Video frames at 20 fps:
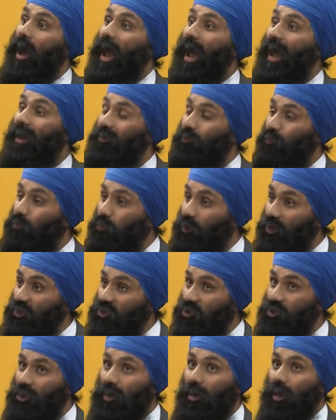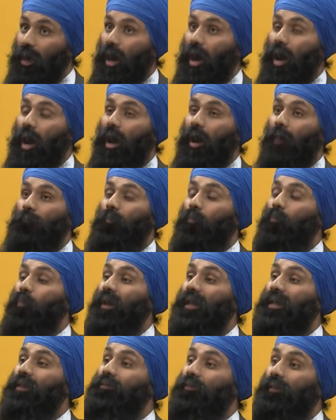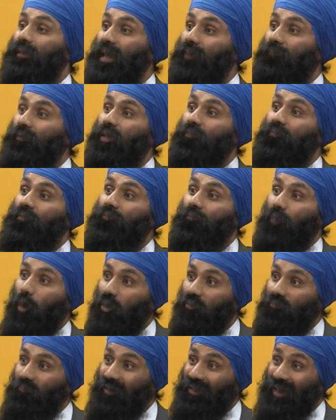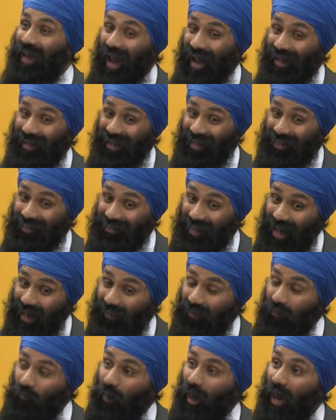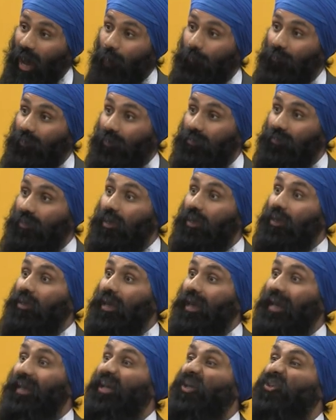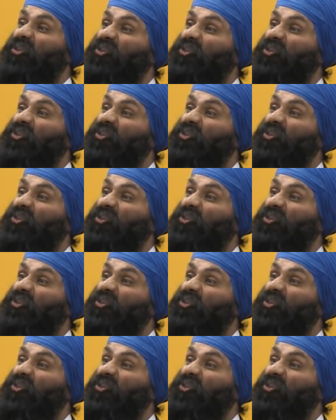and what level of involvement and exactly what happened in a